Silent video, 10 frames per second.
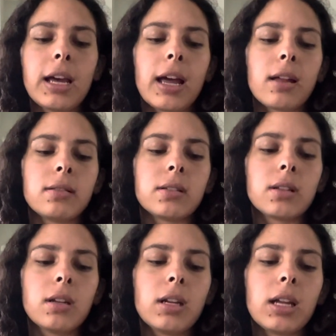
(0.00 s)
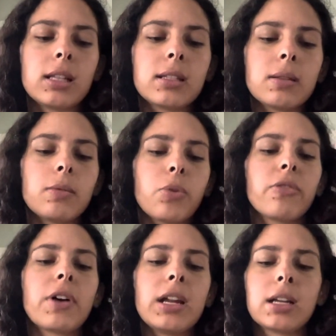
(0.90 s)
and it's
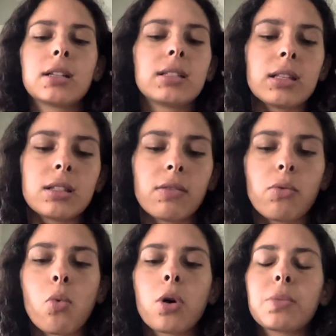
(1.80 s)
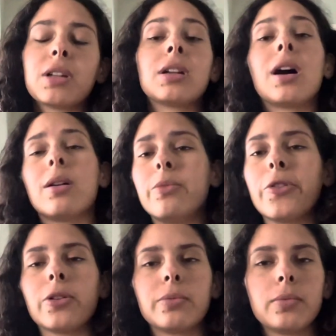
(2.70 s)
providing a sense of warmth and
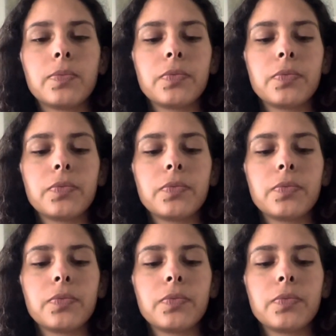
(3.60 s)
comfort